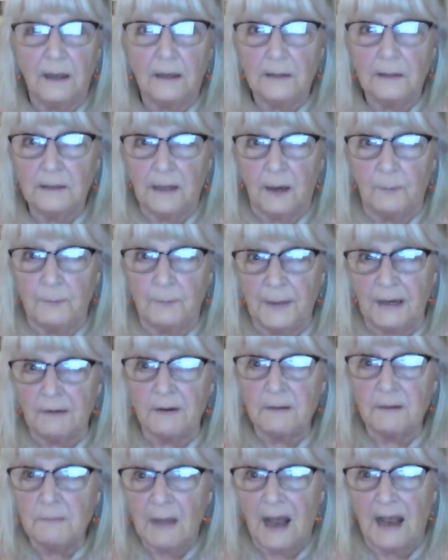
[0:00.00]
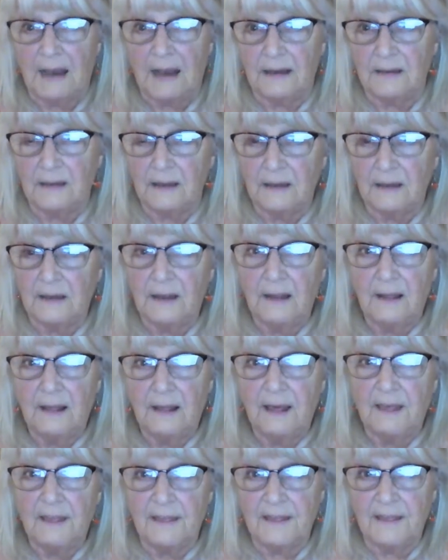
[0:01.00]
Now, bear in mind
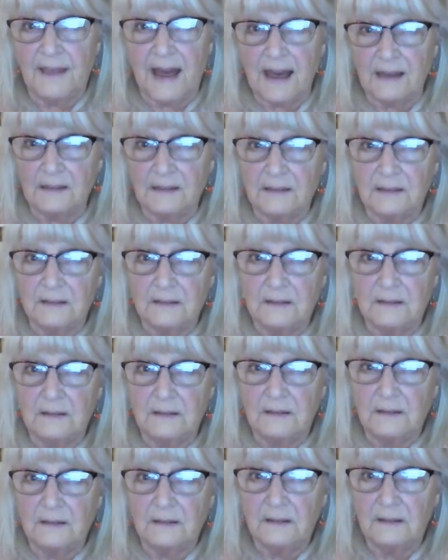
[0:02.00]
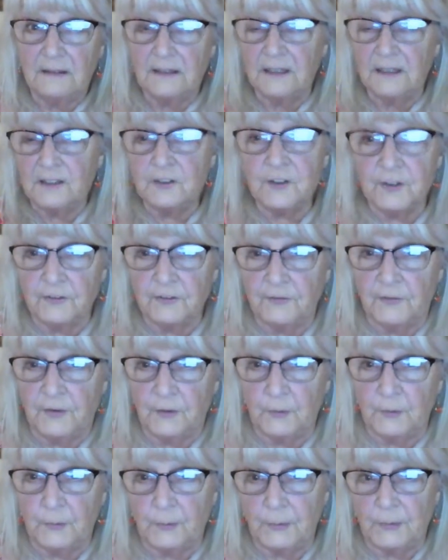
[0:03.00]
that
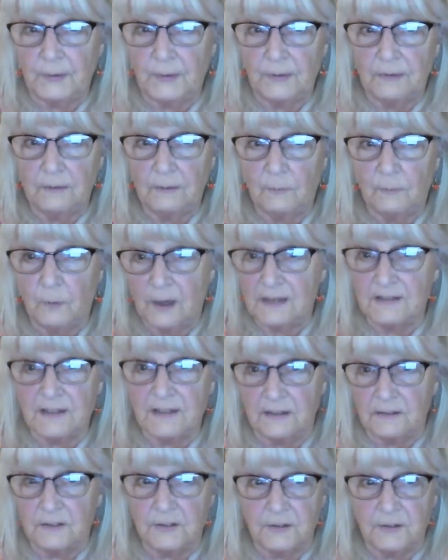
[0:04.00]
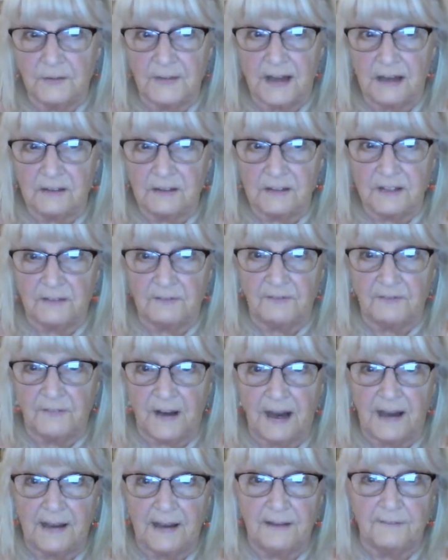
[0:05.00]
interview was in
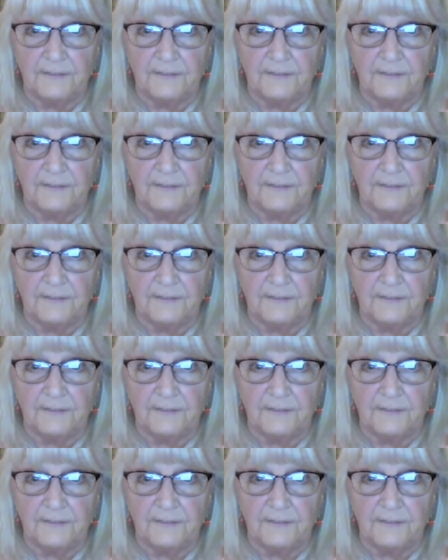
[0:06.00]
2005.